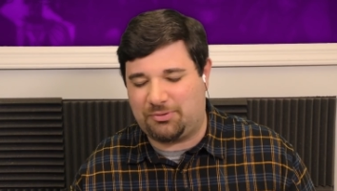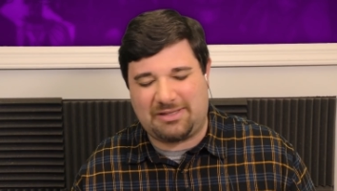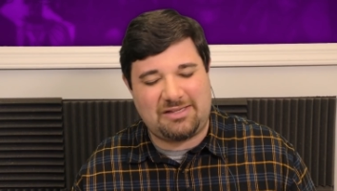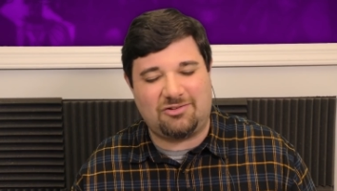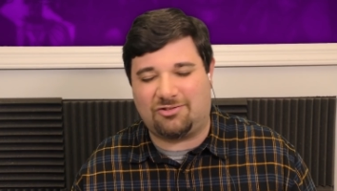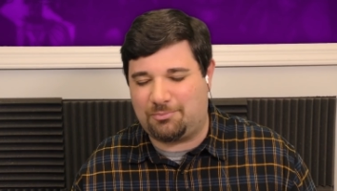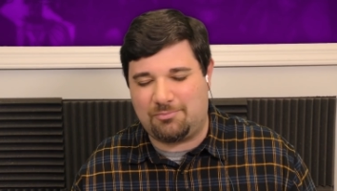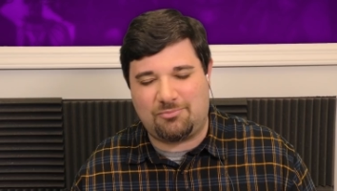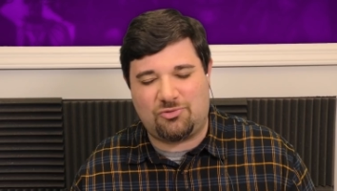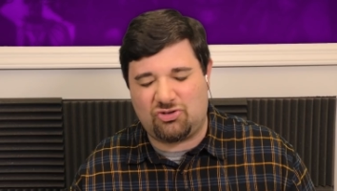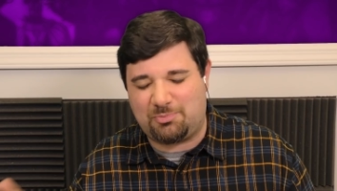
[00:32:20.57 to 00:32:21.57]
Please,
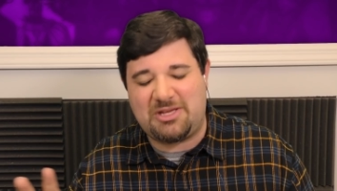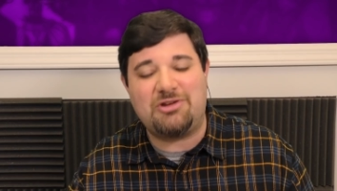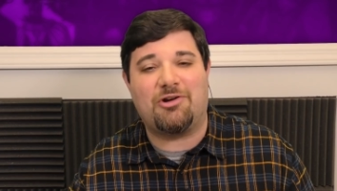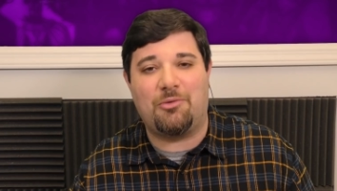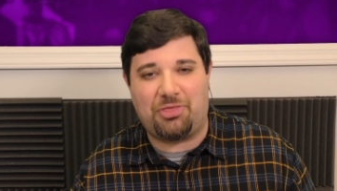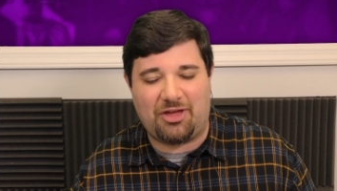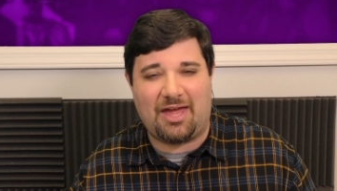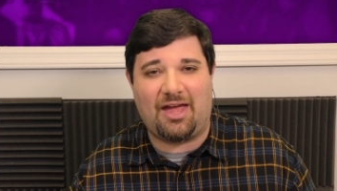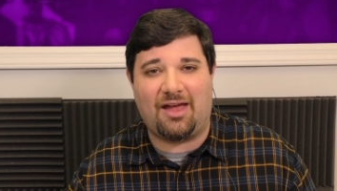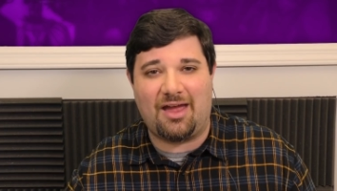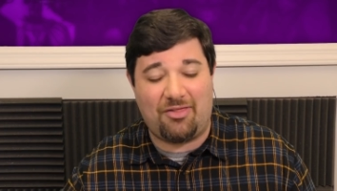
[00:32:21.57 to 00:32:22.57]
just be your own
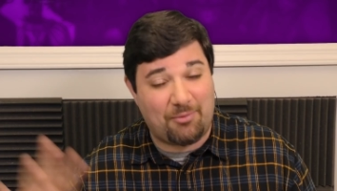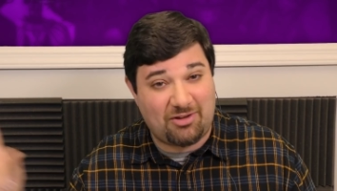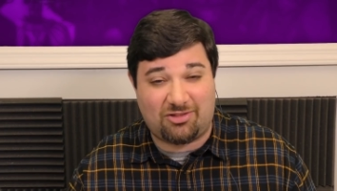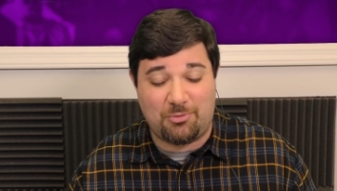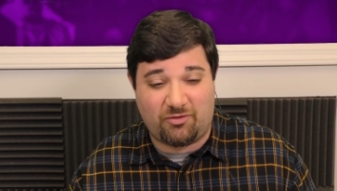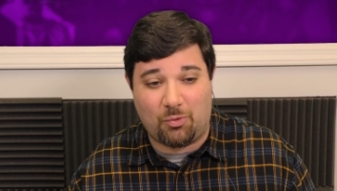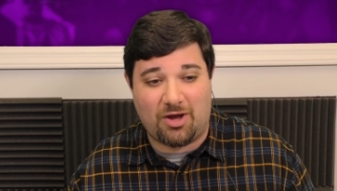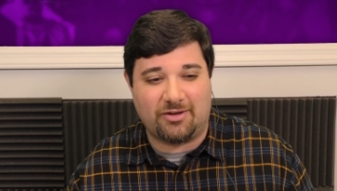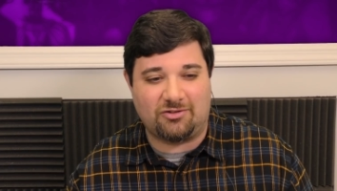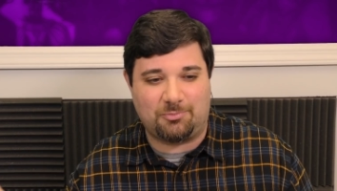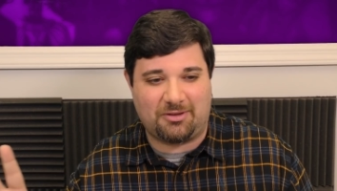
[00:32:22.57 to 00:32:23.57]
thing." And the rest of the movie
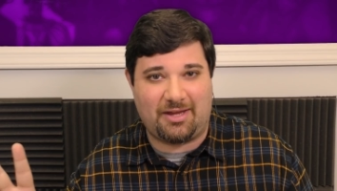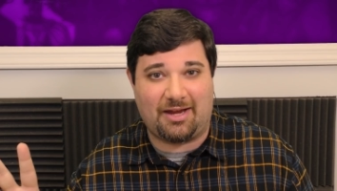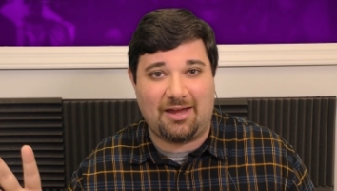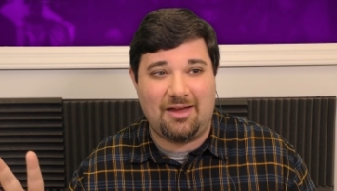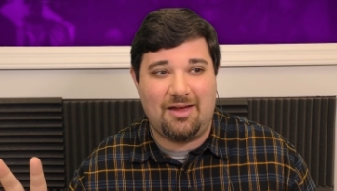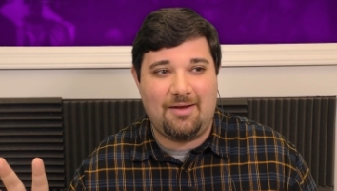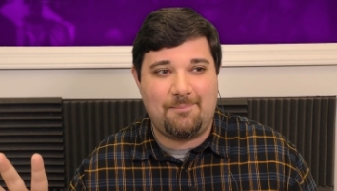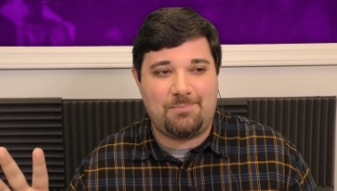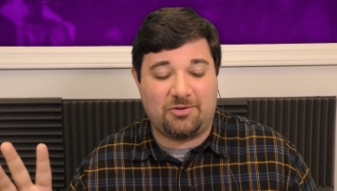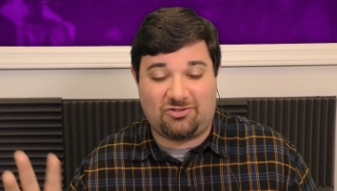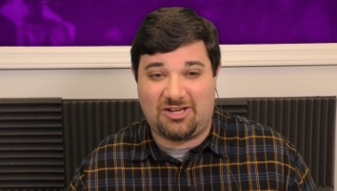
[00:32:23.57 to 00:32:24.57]
was, but like
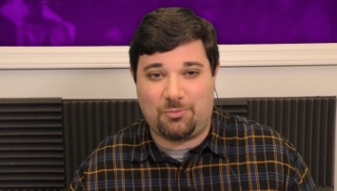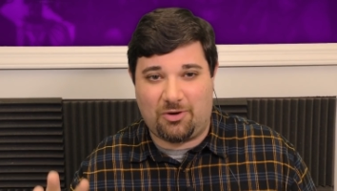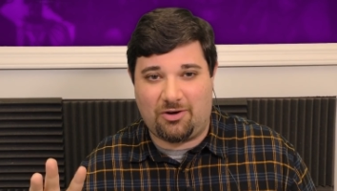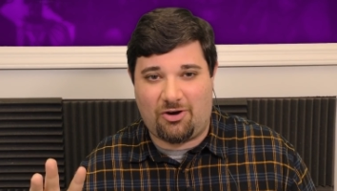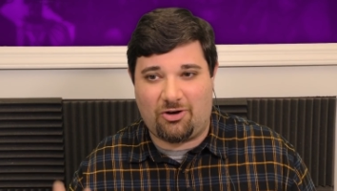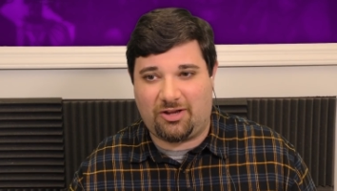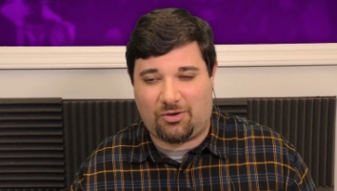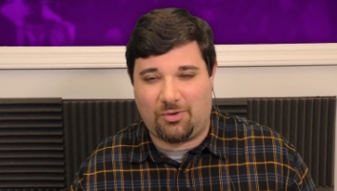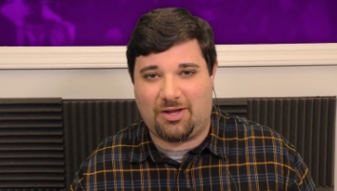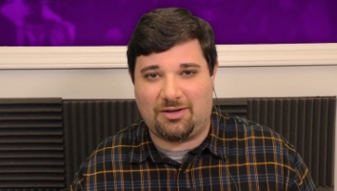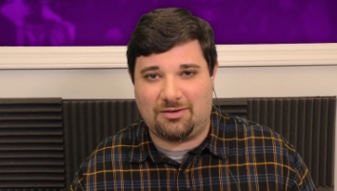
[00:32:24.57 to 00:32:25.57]
the scene where Harley
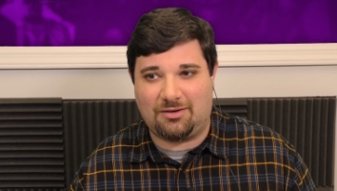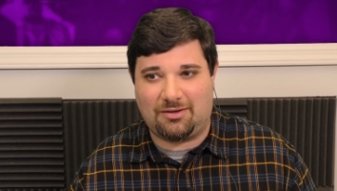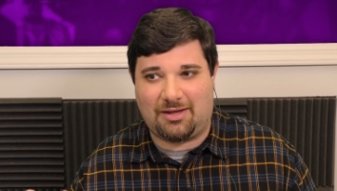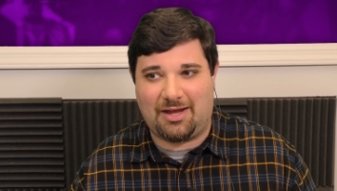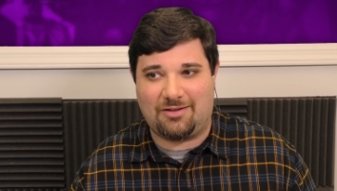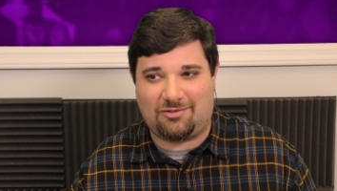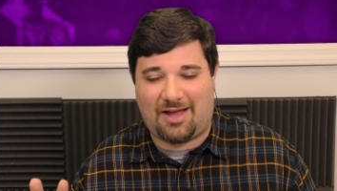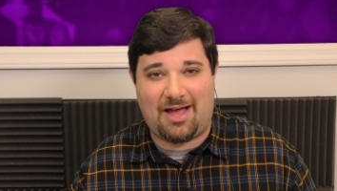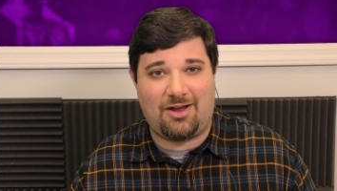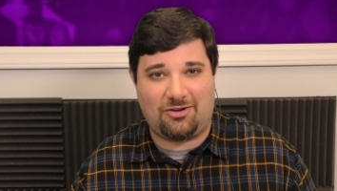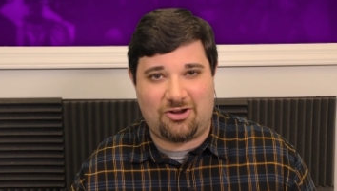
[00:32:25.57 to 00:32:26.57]
Quinn gets
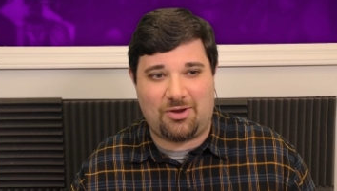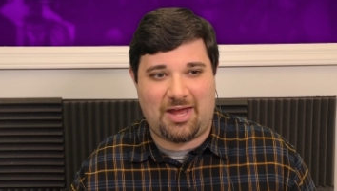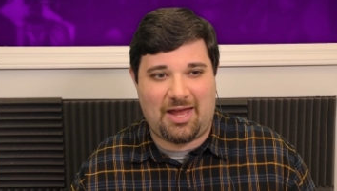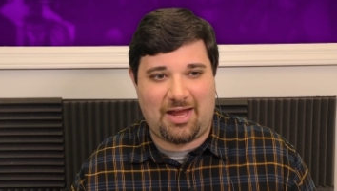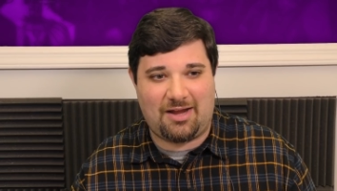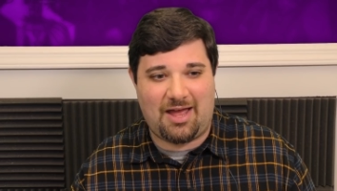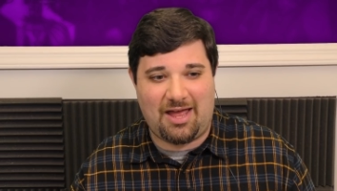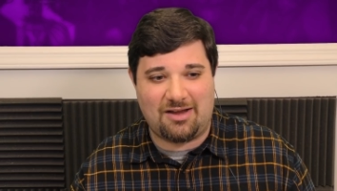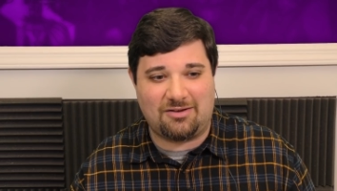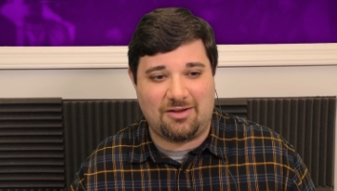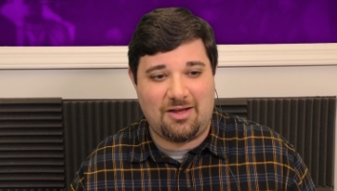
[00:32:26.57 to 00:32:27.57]
high on cocaine,
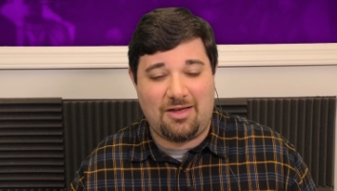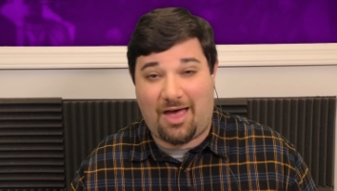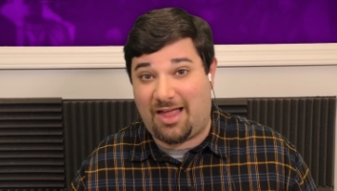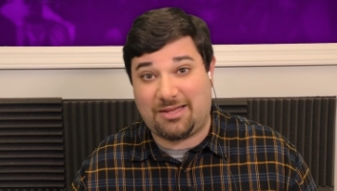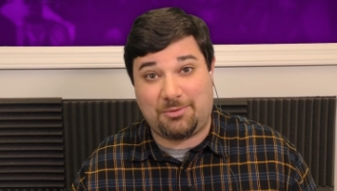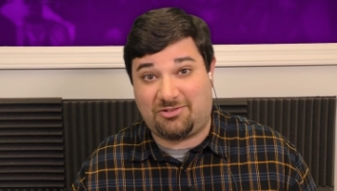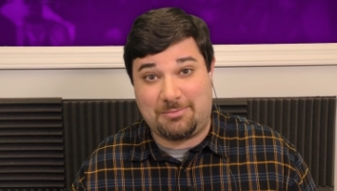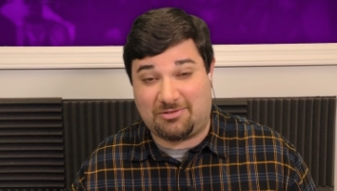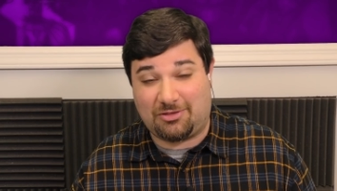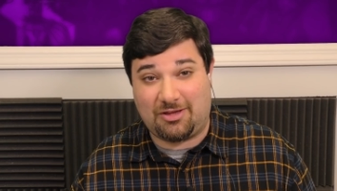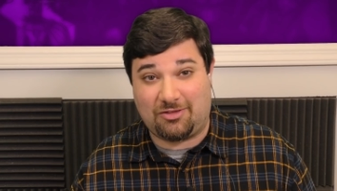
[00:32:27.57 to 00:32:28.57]
and Hollywood
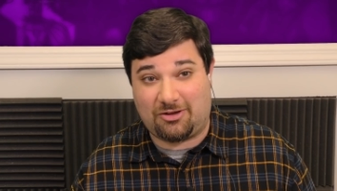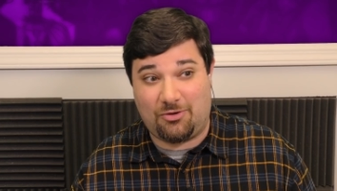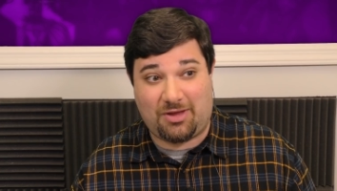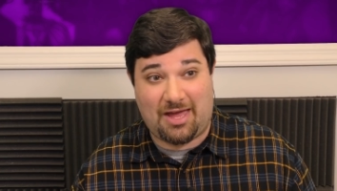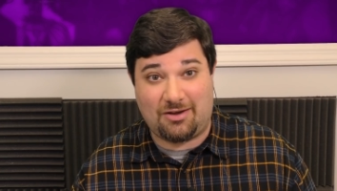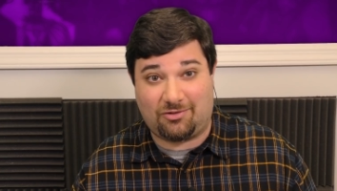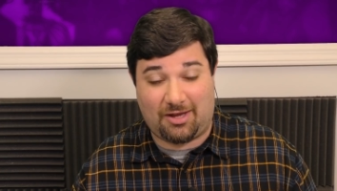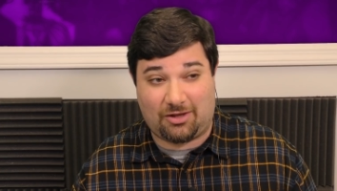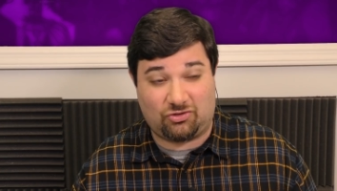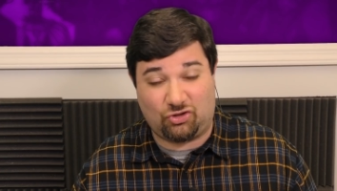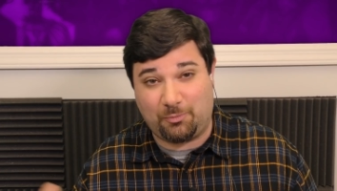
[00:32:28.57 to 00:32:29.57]
seems to think that cocaine is
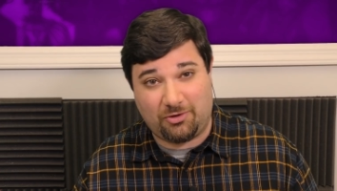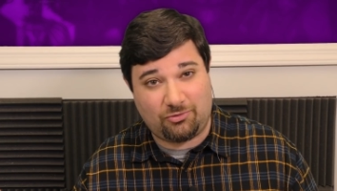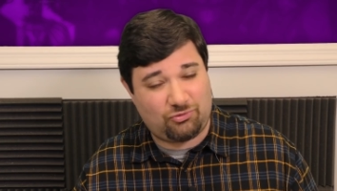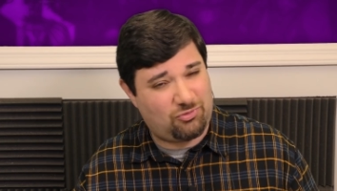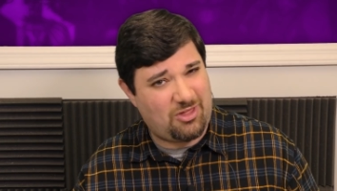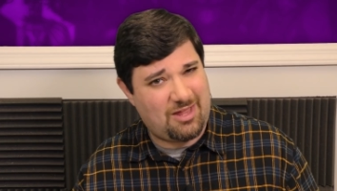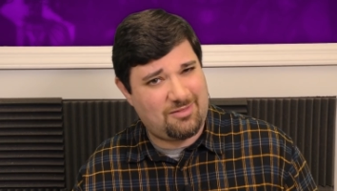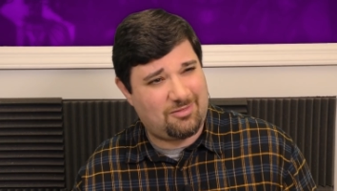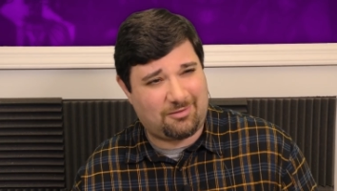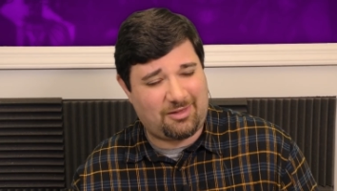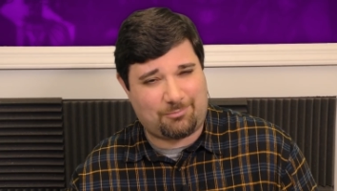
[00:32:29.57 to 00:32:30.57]
like a super
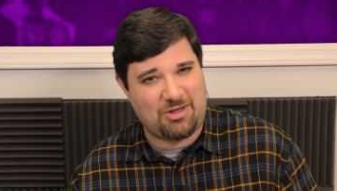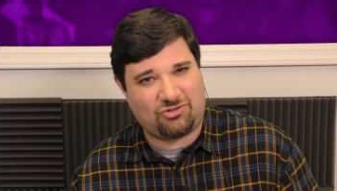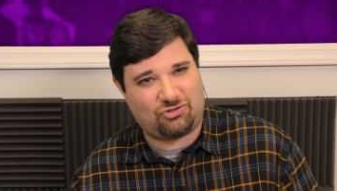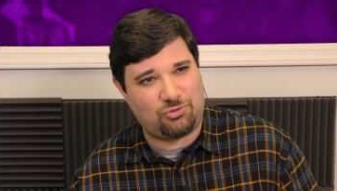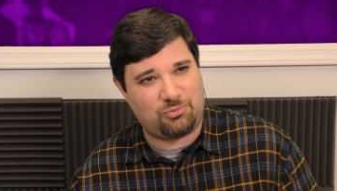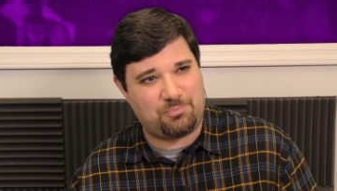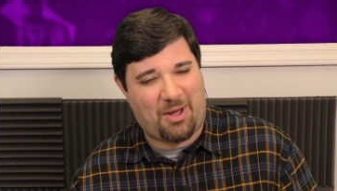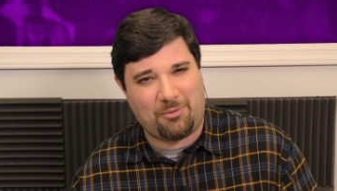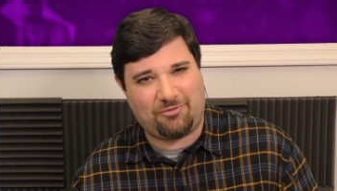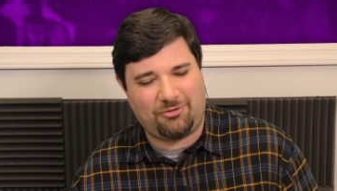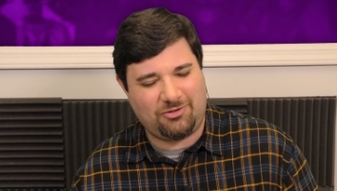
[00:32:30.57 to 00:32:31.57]
thing that like makes you
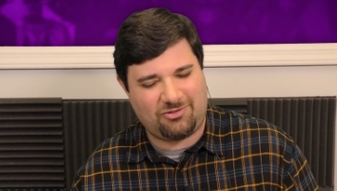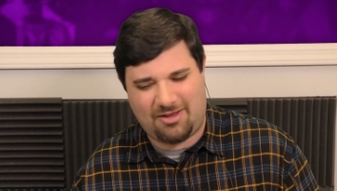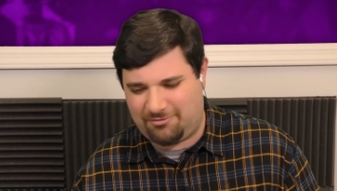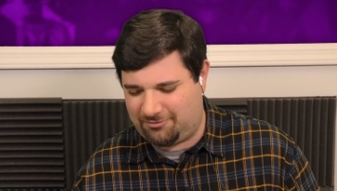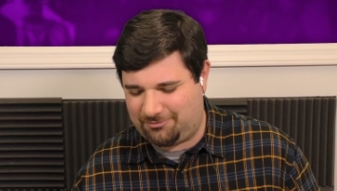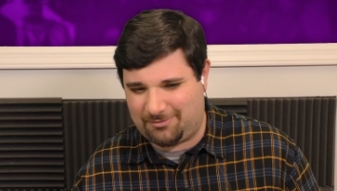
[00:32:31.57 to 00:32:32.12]
powerful and stuff.